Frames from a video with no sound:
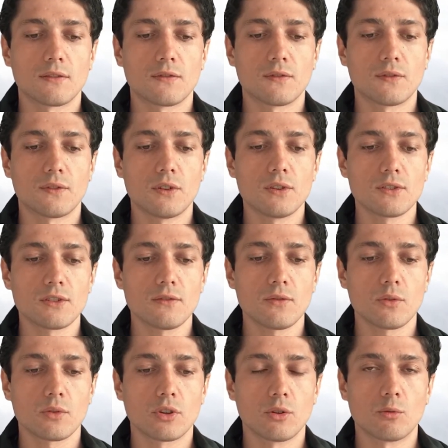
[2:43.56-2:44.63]
First of all,
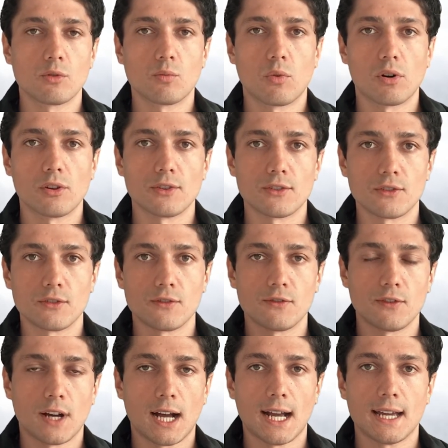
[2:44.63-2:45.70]
you would want to
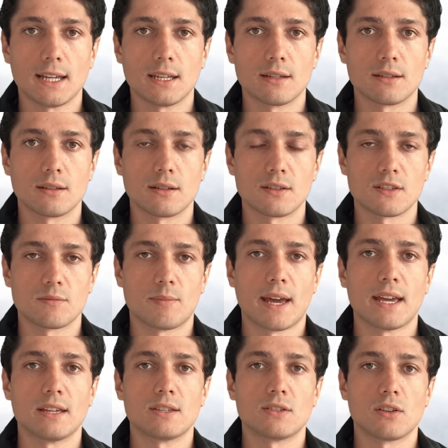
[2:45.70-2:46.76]
find a
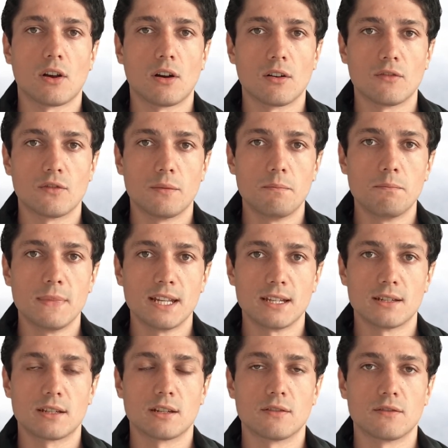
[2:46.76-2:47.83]
space of
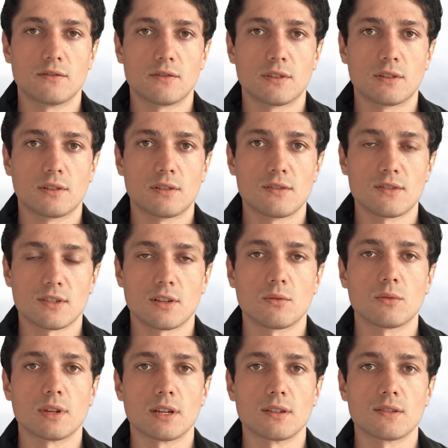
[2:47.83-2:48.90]
meditative
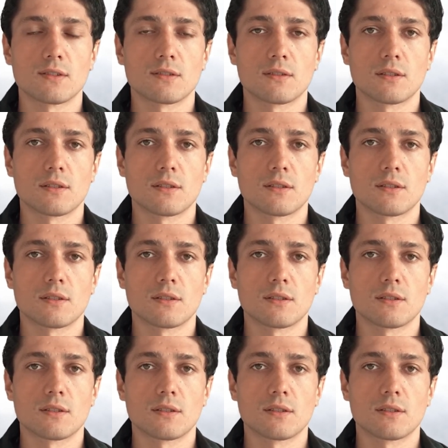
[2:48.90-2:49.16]
stillness.